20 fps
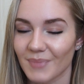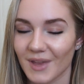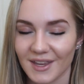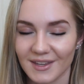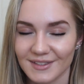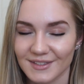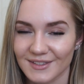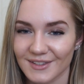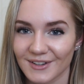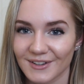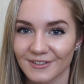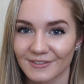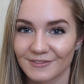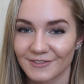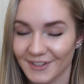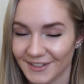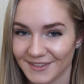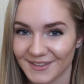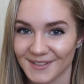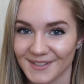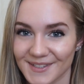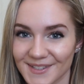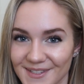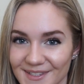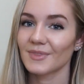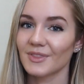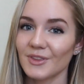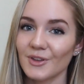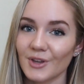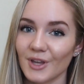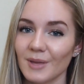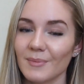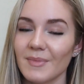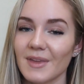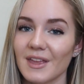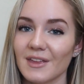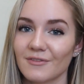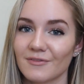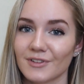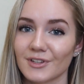based on fitness. You can
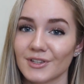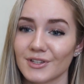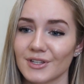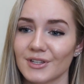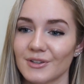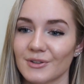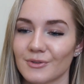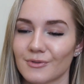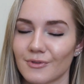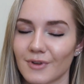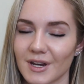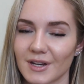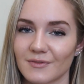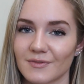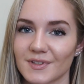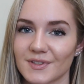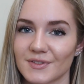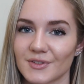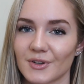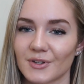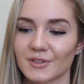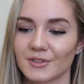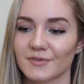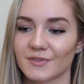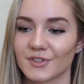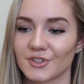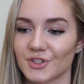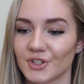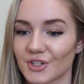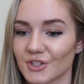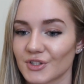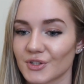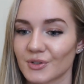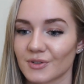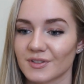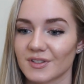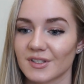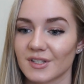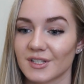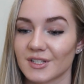make really great results with just
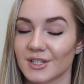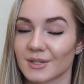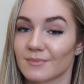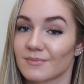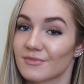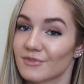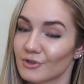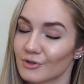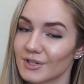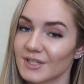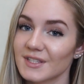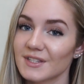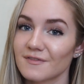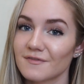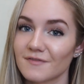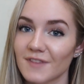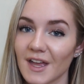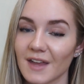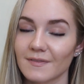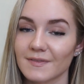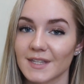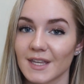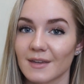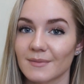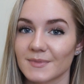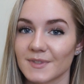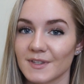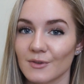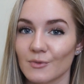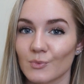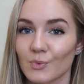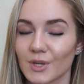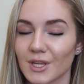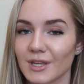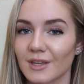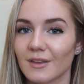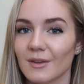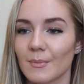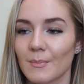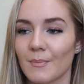going to the gym 3 to 5 times a
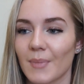week